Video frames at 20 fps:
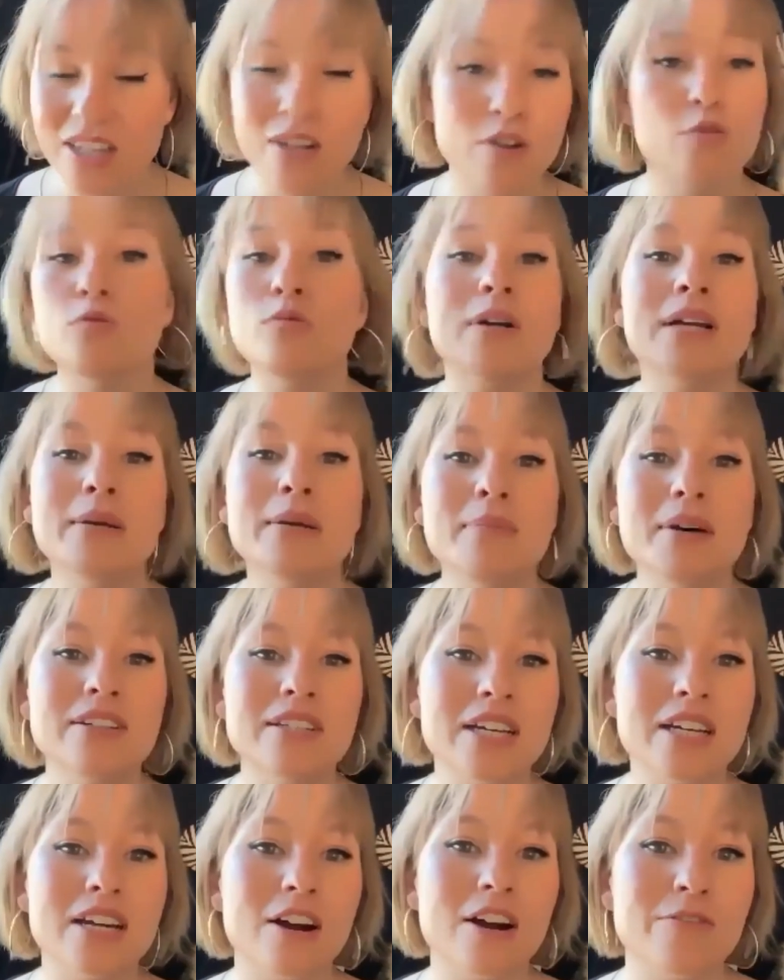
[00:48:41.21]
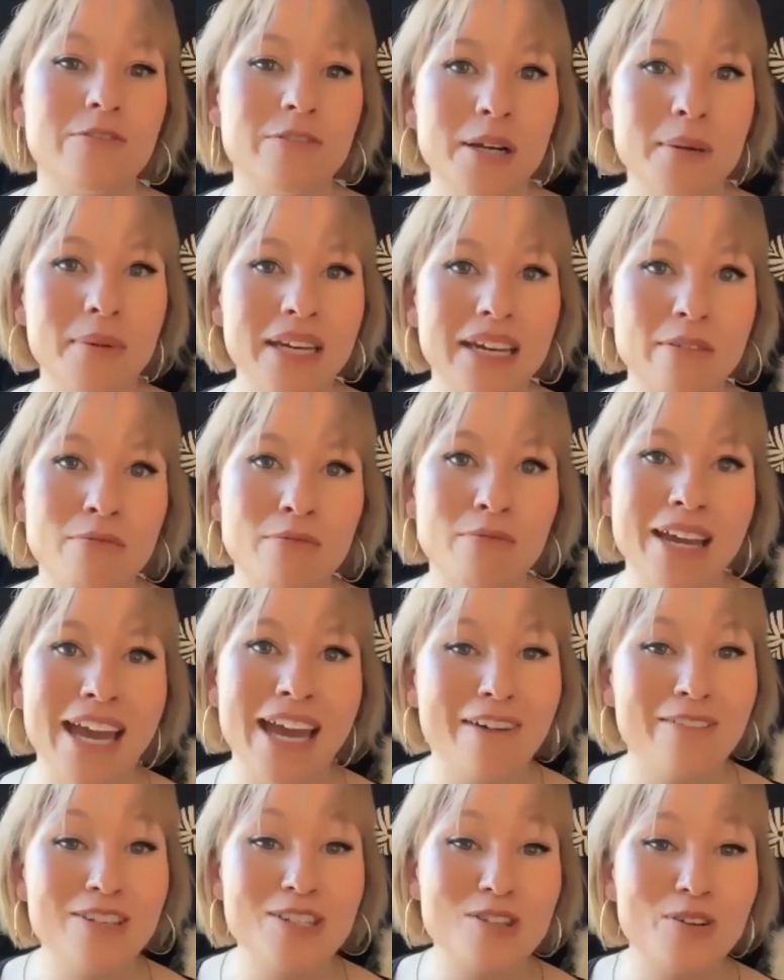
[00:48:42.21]
rebuilding our freebie and we
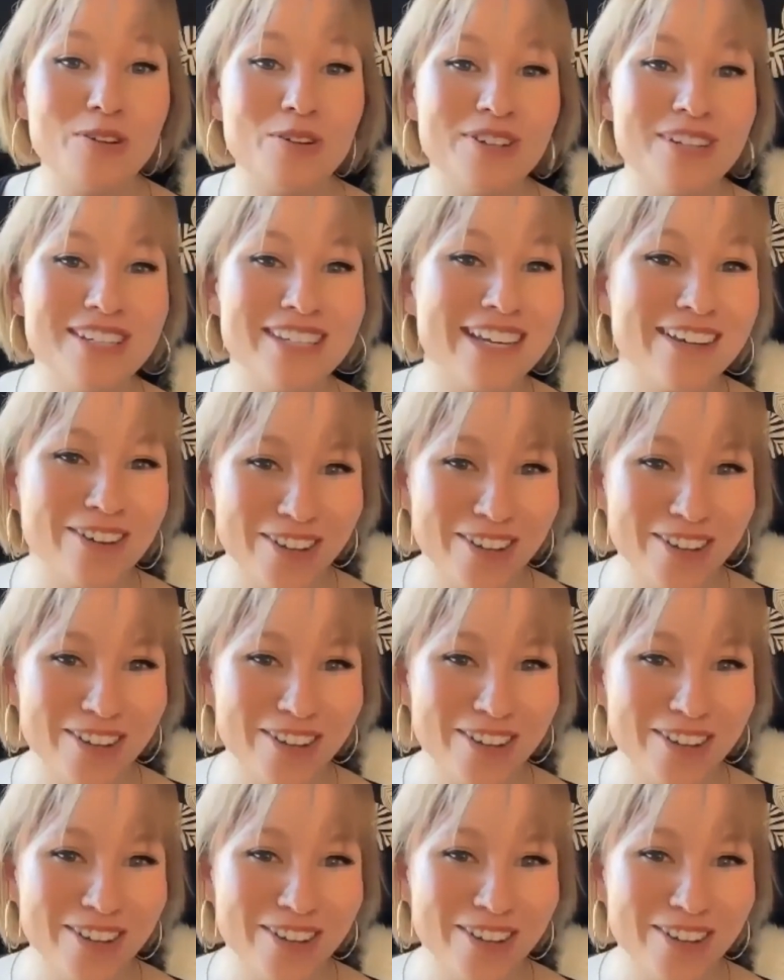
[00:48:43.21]
haven't sold a single